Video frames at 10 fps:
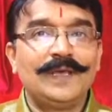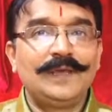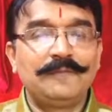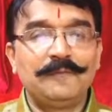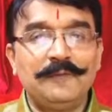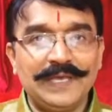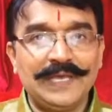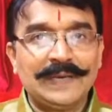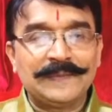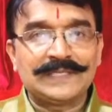If we
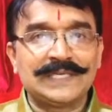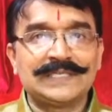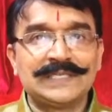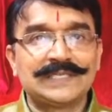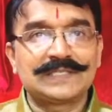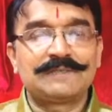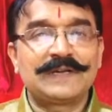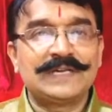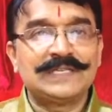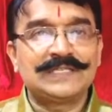are purchasing
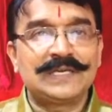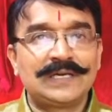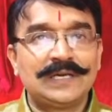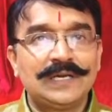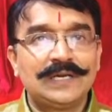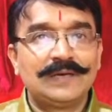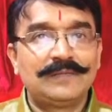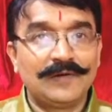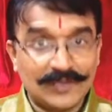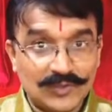furniture
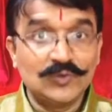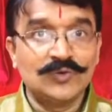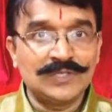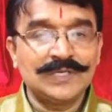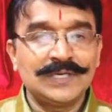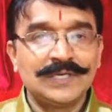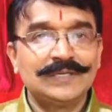for use,